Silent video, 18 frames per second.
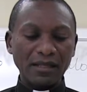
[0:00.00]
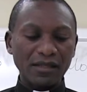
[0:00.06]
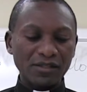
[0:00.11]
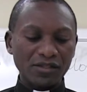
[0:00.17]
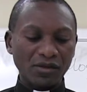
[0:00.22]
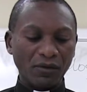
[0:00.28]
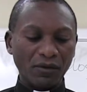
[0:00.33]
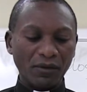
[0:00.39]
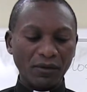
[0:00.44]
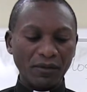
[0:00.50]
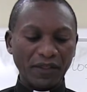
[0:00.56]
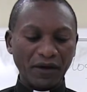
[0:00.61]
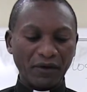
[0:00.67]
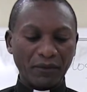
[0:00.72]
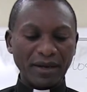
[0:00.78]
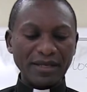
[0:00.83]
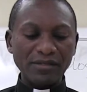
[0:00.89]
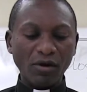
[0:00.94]
So the
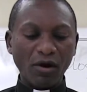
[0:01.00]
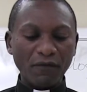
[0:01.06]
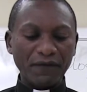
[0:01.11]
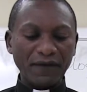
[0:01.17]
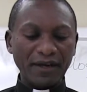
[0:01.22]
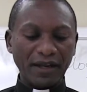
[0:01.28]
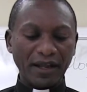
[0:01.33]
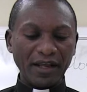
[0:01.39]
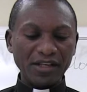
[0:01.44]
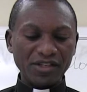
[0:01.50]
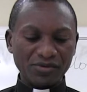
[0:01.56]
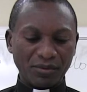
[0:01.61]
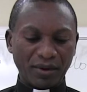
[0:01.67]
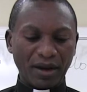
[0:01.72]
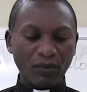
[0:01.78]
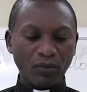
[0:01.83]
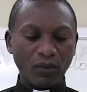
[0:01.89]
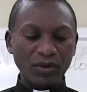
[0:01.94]
grace offered
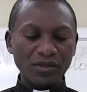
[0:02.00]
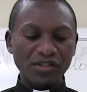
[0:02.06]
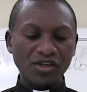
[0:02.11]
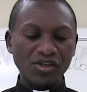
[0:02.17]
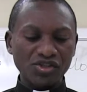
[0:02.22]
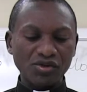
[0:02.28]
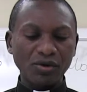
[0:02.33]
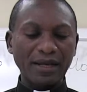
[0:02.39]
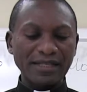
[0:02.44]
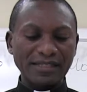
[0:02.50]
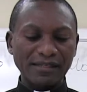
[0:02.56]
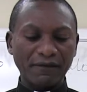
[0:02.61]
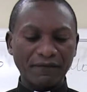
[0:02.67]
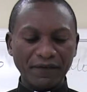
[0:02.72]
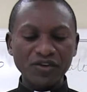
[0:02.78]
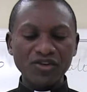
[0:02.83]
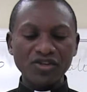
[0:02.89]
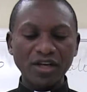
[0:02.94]
Israel was surely
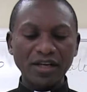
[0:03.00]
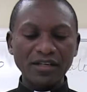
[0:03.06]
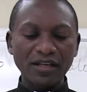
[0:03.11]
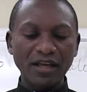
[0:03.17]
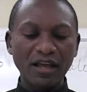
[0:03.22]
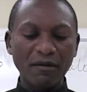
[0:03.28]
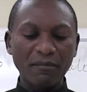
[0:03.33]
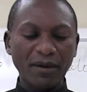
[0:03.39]
sufficient,